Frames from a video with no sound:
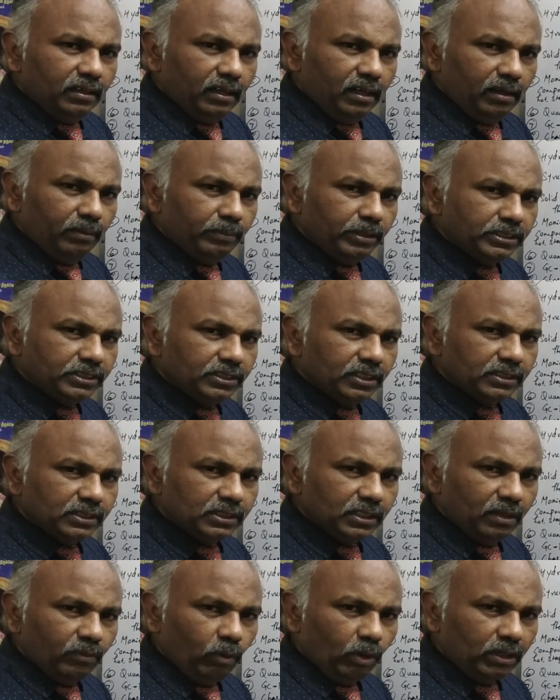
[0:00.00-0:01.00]

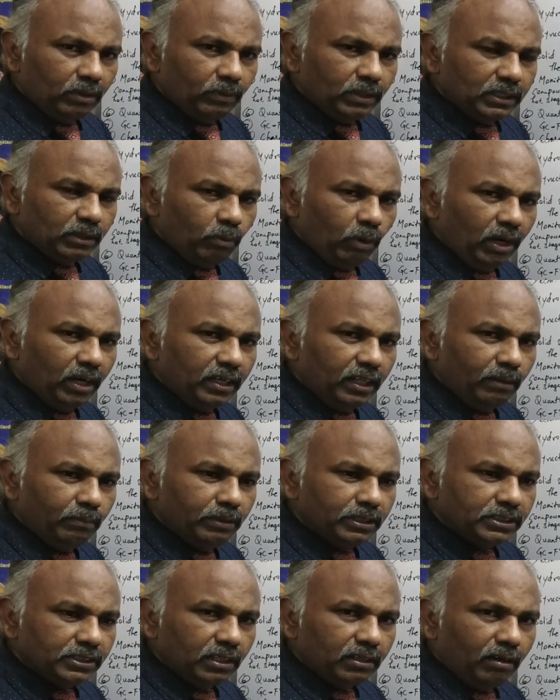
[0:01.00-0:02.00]
mixtures, whatever the volatile
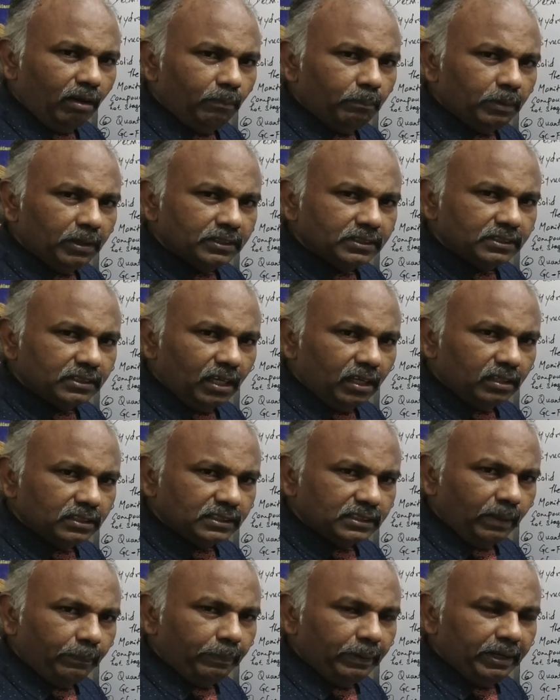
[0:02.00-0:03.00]
mixture components are
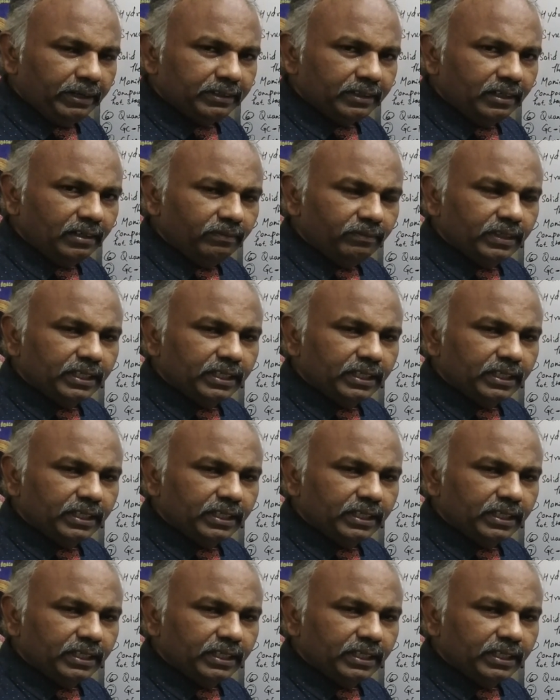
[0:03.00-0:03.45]
separated,